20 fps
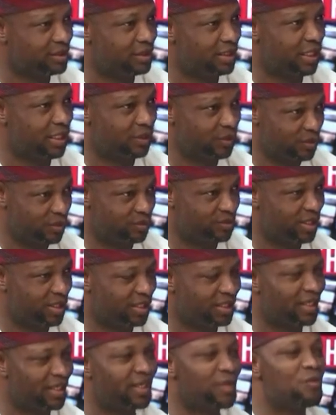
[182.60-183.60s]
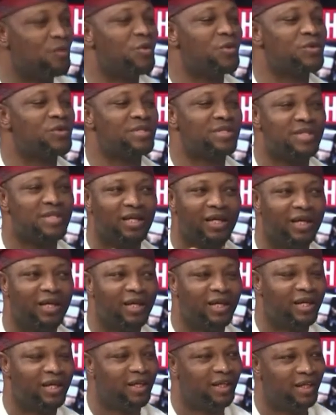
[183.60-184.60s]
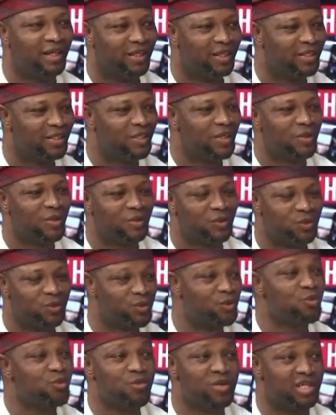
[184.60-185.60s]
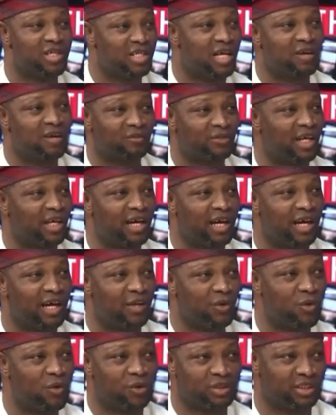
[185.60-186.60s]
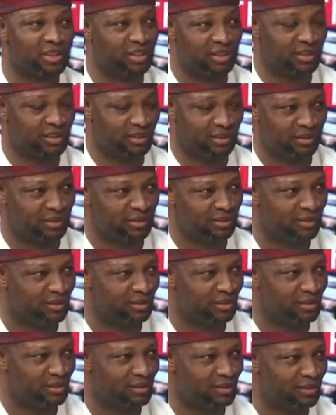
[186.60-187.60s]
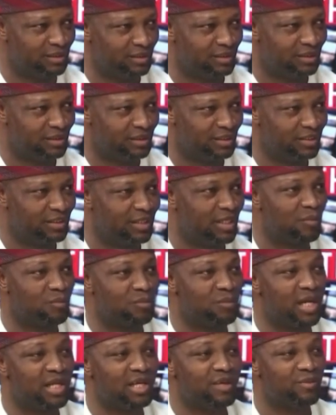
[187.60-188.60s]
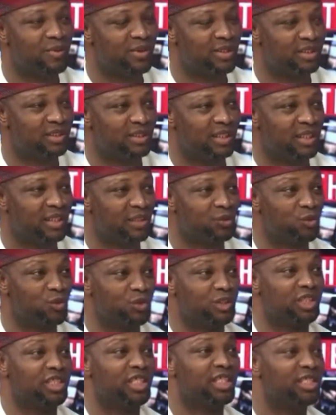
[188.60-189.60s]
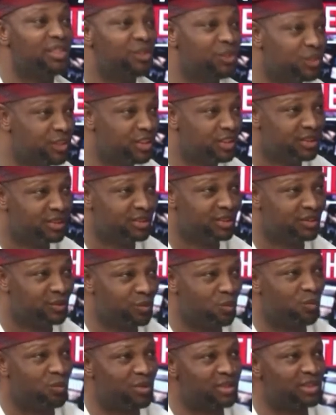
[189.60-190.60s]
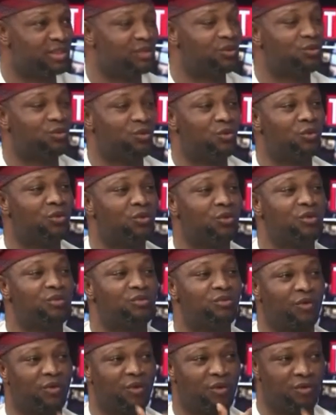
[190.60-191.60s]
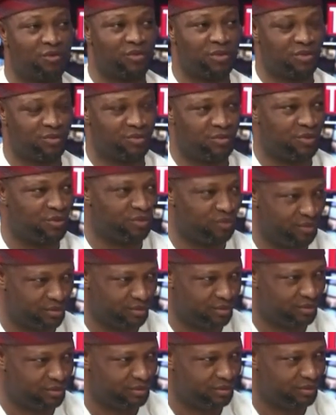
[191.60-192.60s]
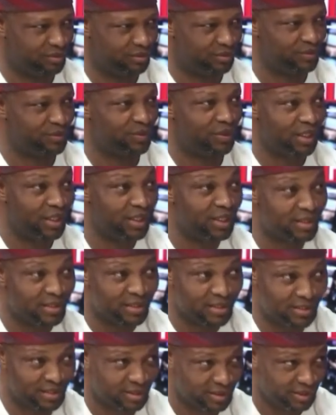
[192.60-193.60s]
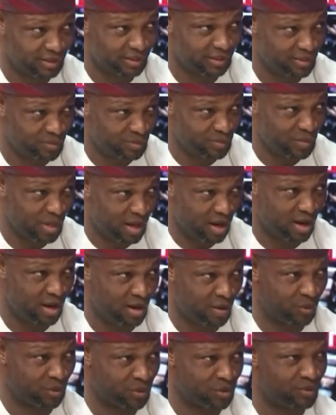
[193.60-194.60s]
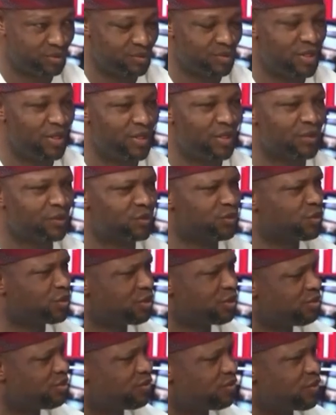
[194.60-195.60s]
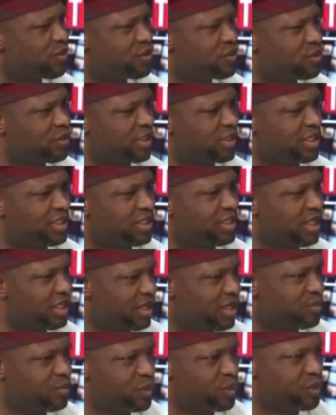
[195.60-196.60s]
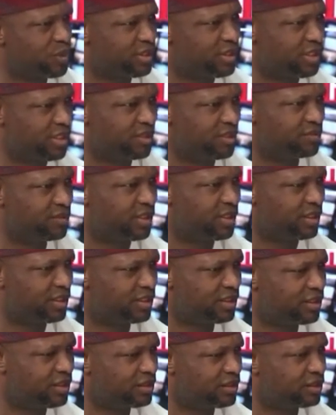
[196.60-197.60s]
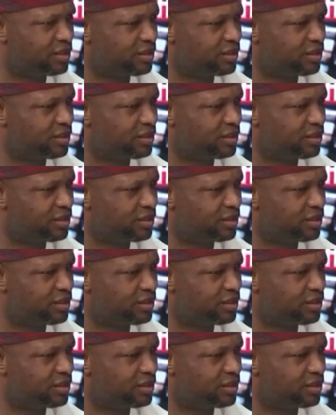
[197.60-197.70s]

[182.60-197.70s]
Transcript: and all of that. It was two weeks after I got in that boy decided to change to wanting to run for office of governor in the same house. So some of us looked at it and approached Chief then and said,